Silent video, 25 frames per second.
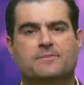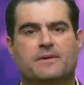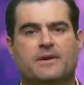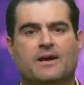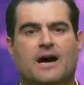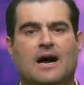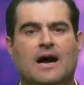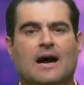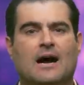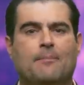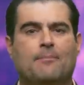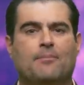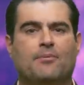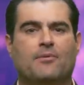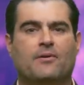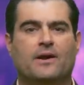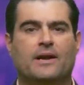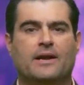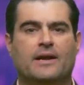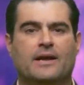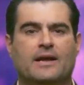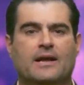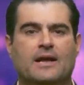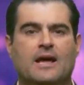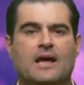has been
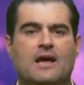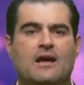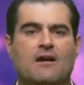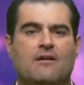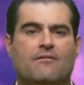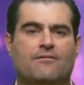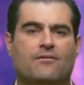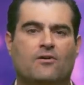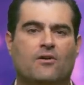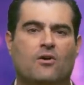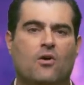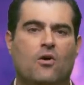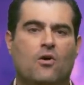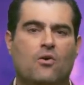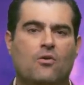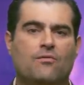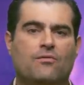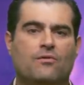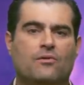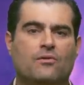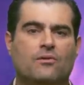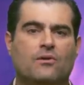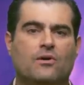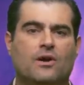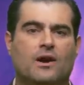operating for
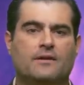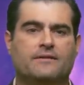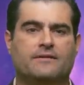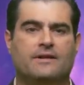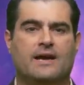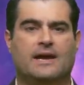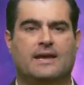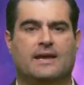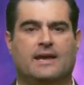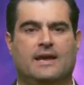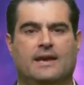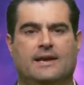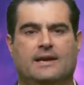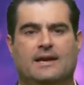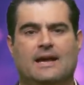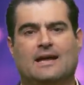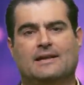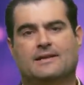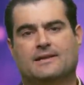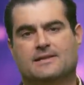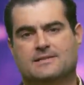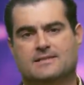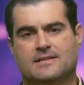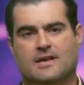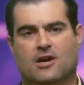over a decade
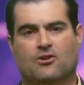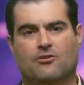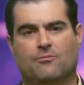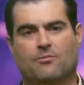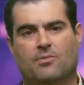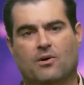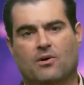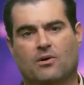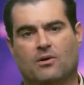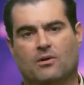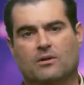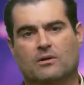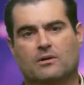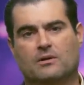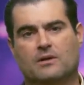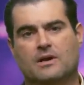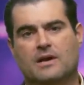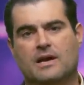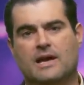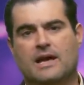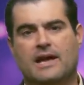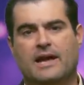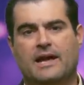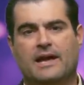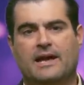at the South Pole.
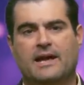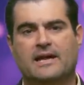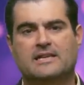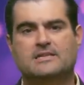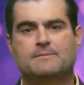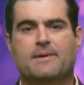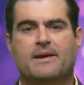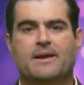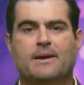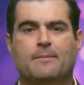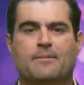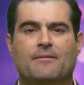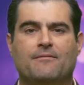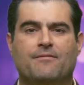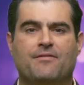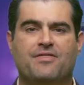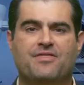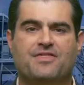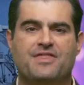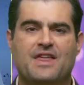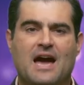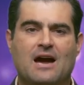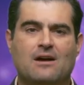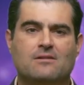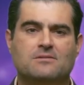It's made up of
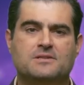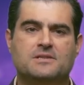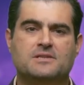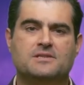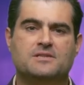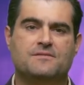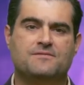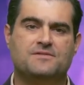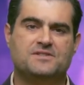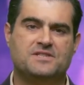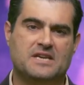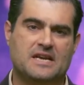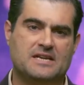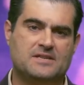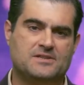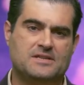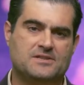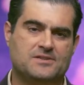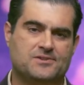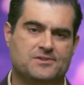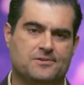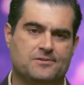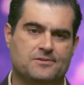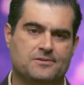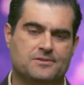thousands of
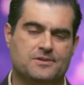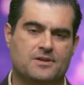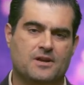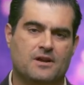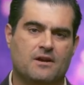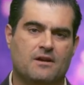sensors,